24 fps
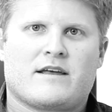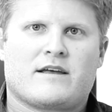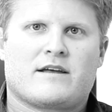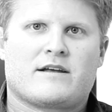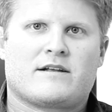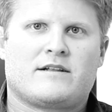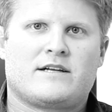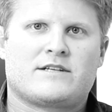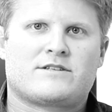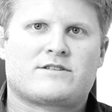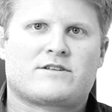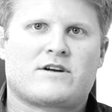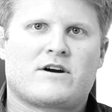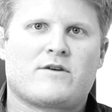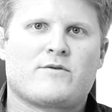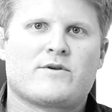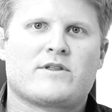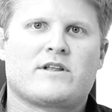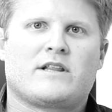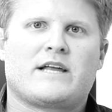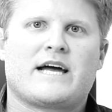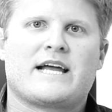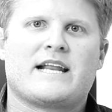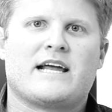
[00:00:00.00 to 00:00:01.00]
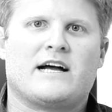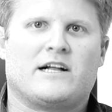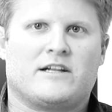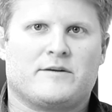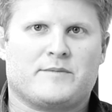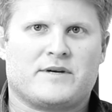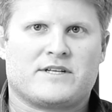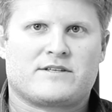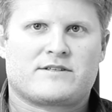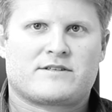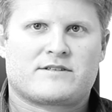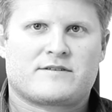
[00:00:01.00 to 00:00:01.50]
Let's start with Alight
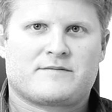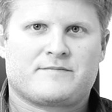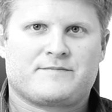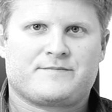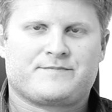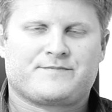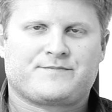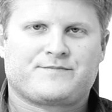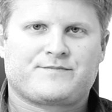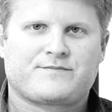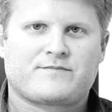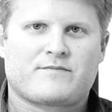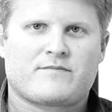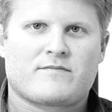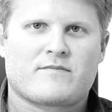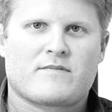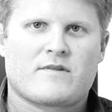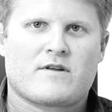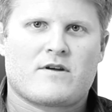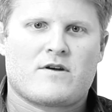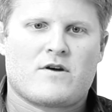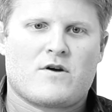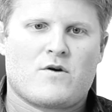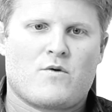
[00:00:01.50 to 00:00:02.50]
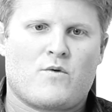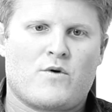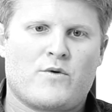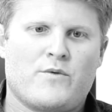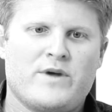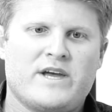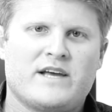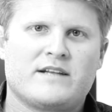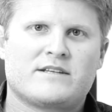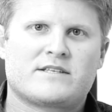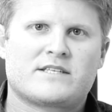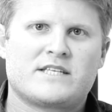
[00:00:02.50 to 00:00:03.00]
elements. When we
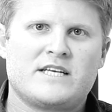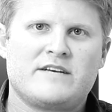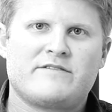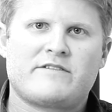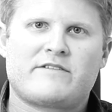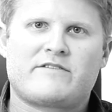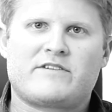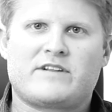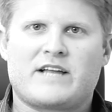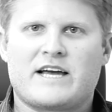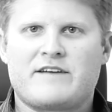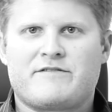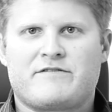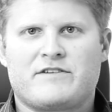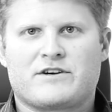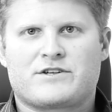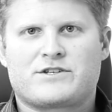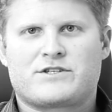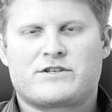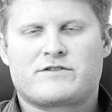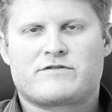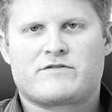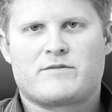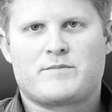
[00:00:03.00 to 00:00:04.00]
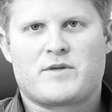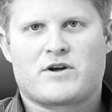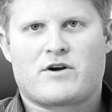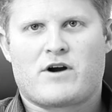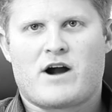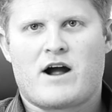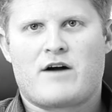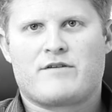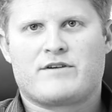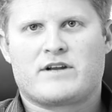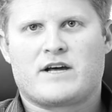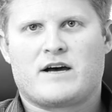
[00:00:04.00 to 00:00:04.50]
conceive of a light fixture from the
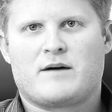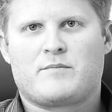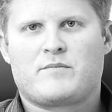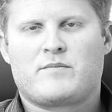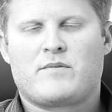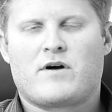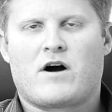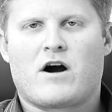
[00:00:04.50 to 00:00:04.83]
ground up,